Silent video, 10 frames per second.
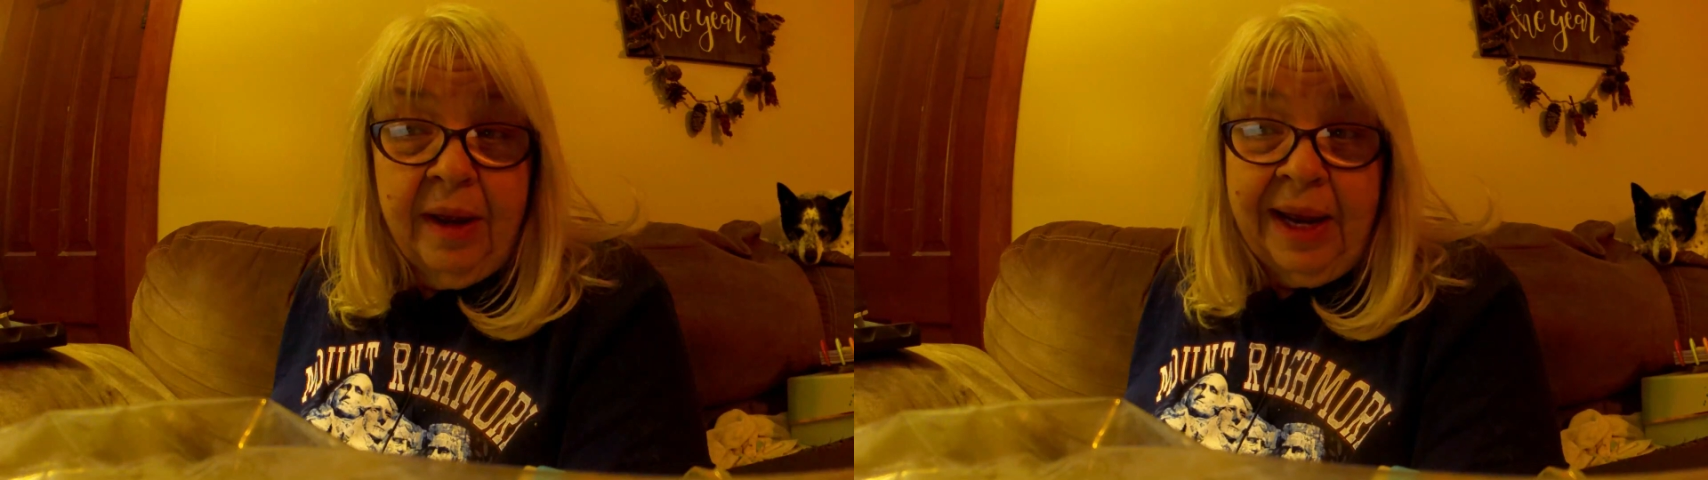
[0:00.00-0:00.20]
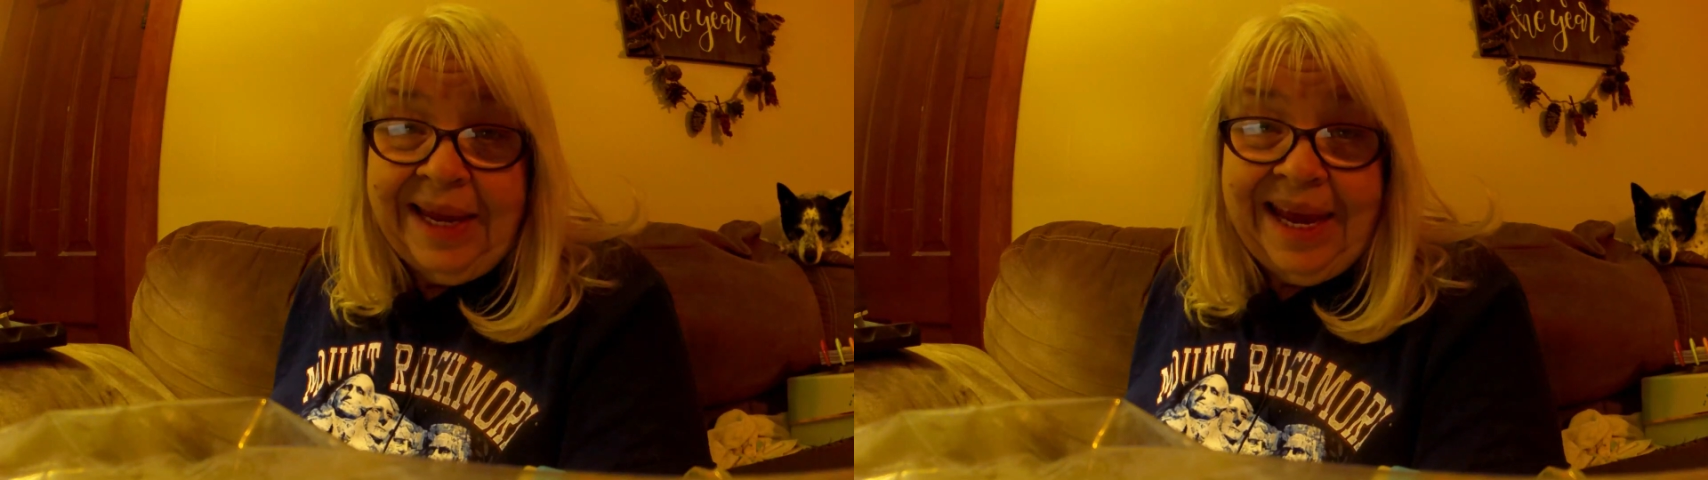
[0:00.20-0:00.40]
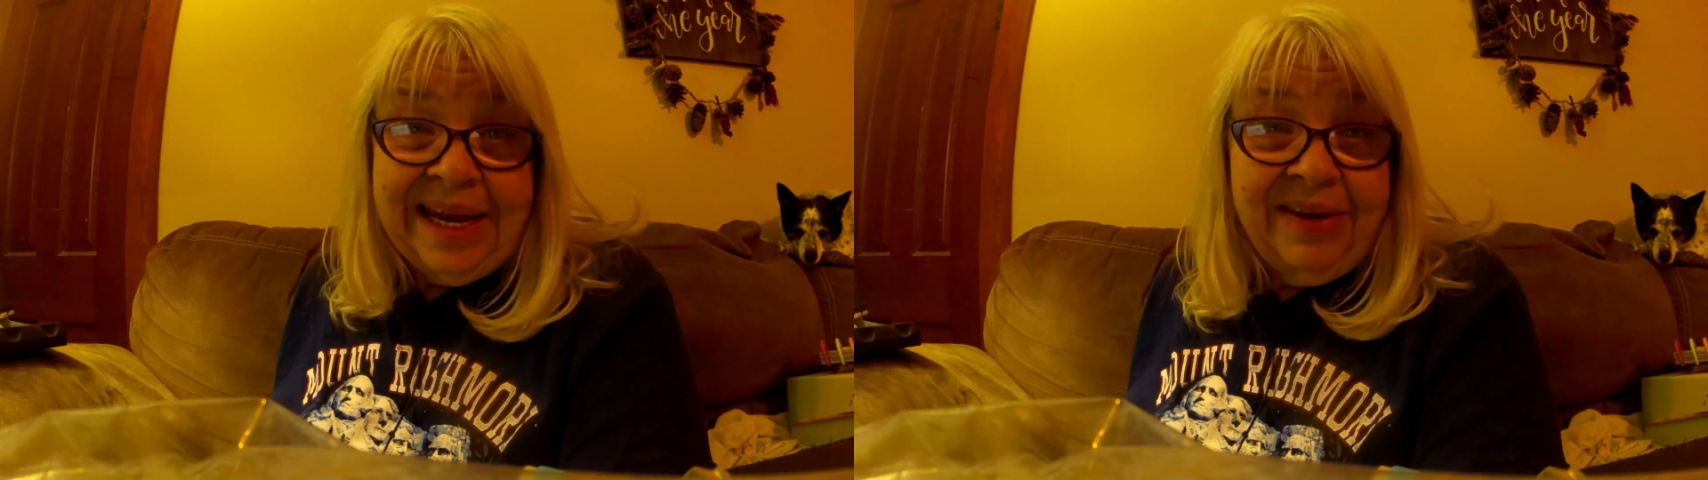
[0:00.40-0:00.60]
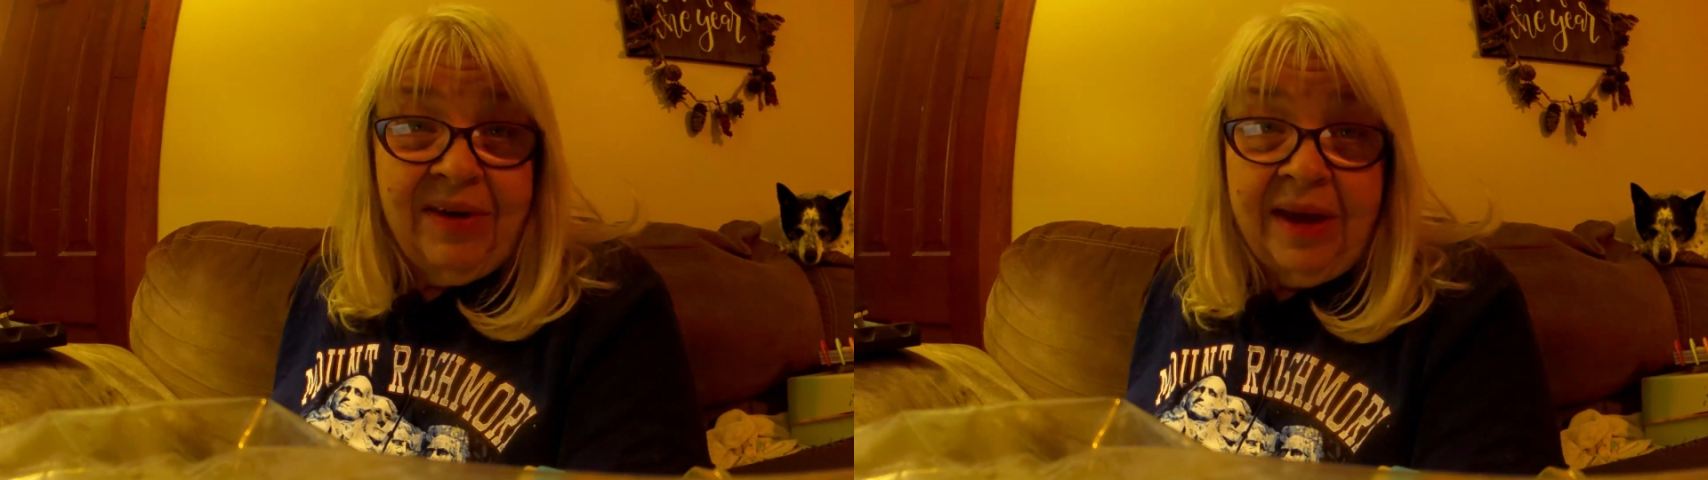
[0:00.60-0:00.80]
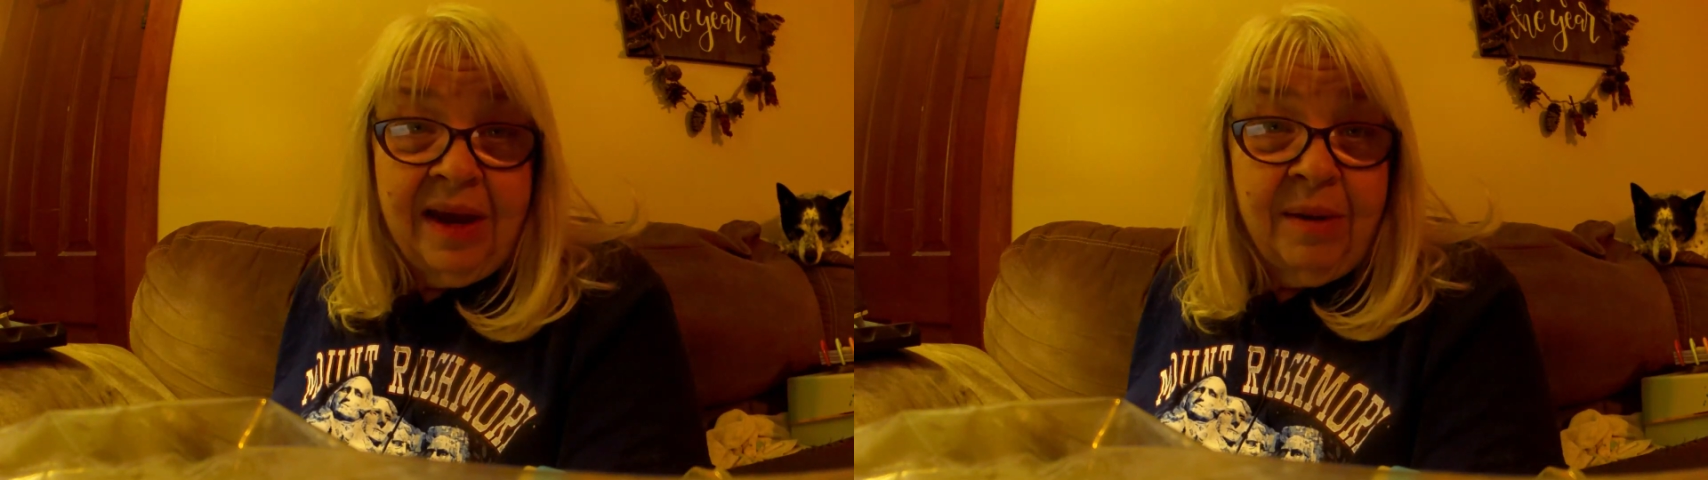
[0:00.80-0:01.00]
I can't
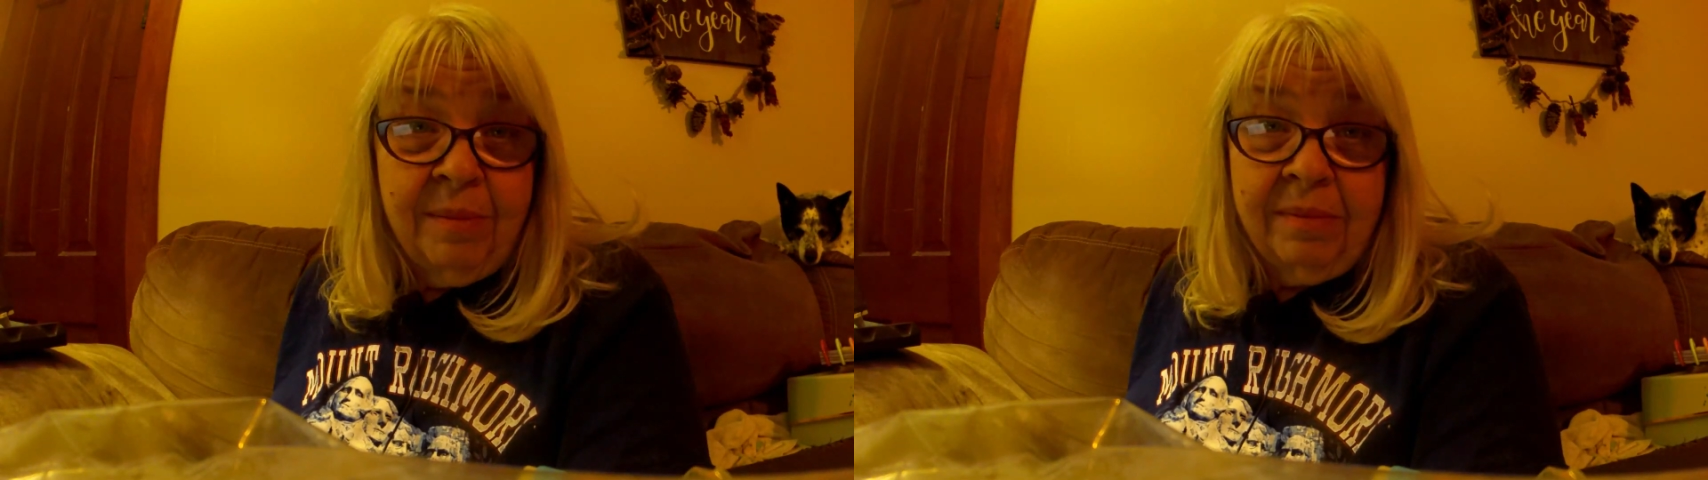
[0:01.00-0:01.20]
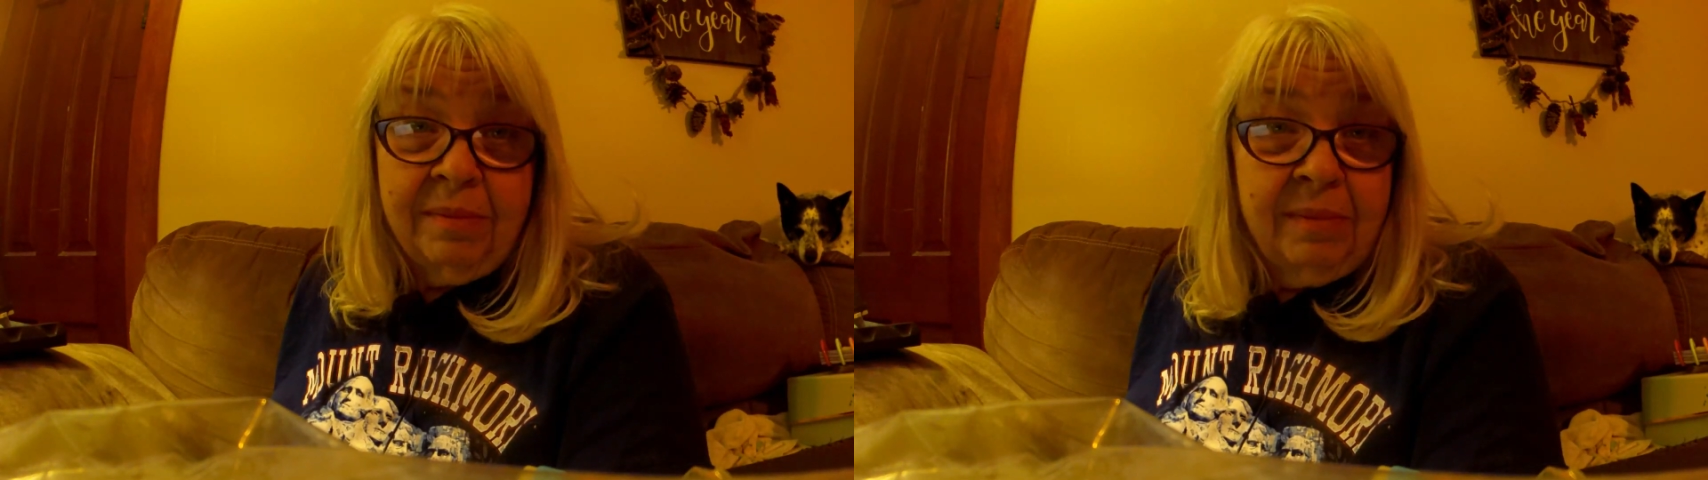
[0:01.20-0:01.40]
even get them